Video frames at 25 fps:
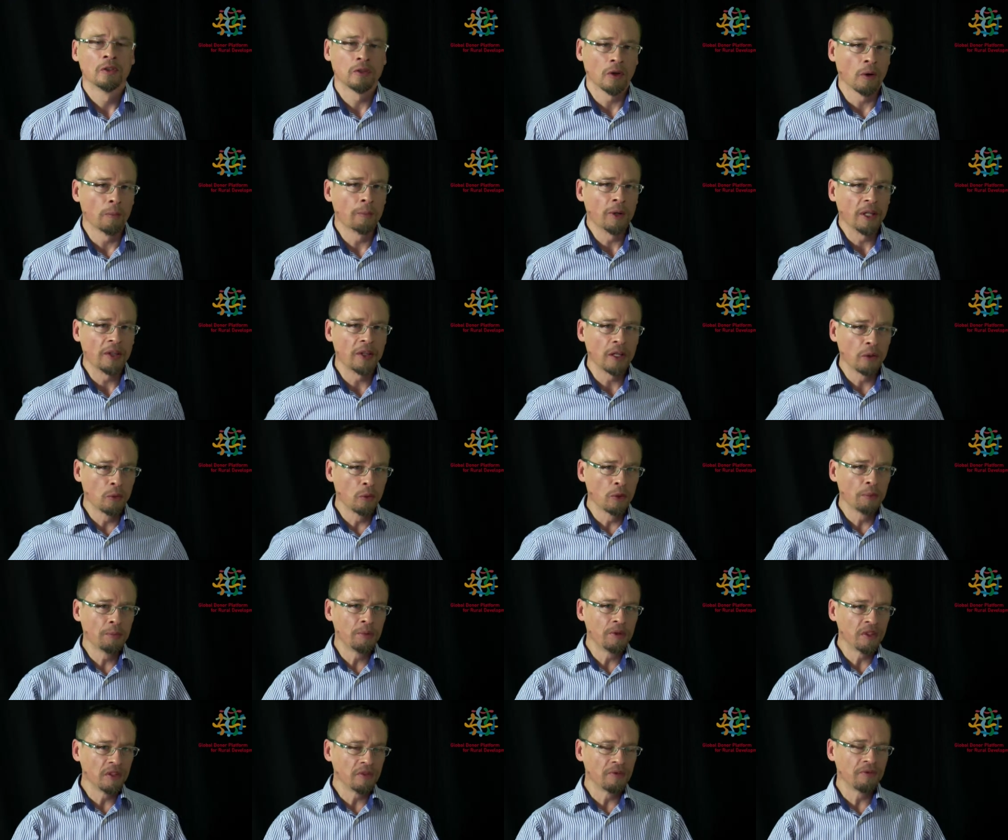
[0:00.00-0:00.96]
So, but they
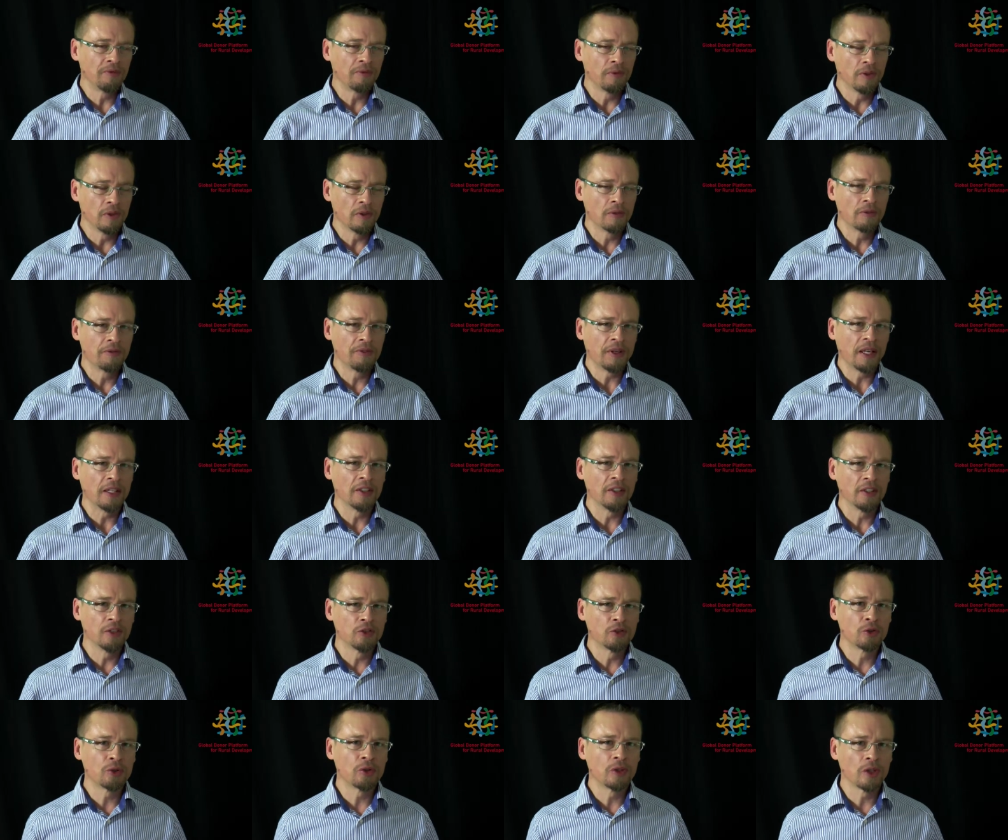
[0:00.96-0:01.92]
would be fed
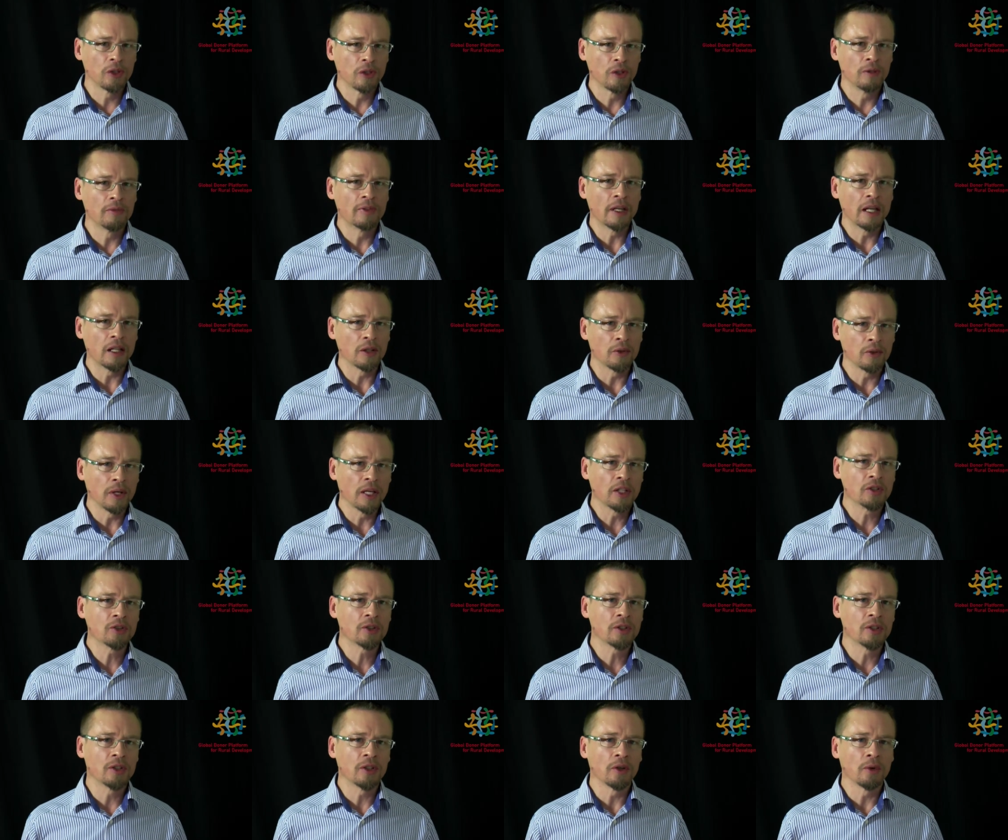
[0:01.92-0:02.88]
into your
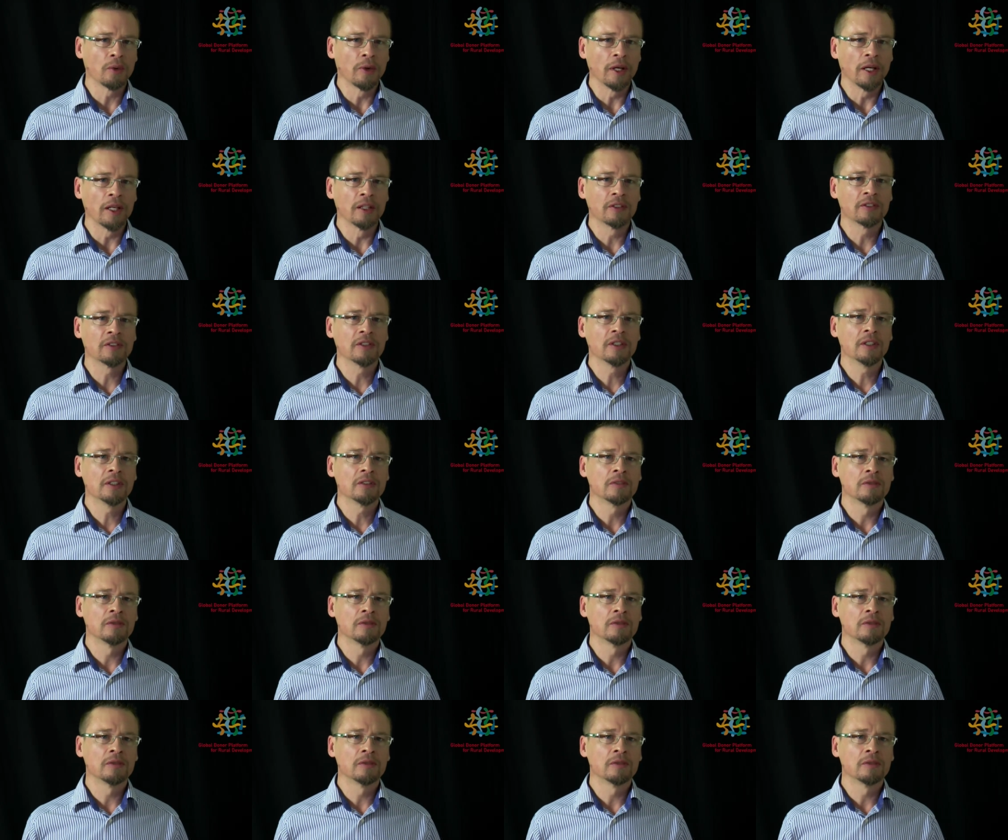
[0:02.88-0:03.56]
evaluation in a way, isn't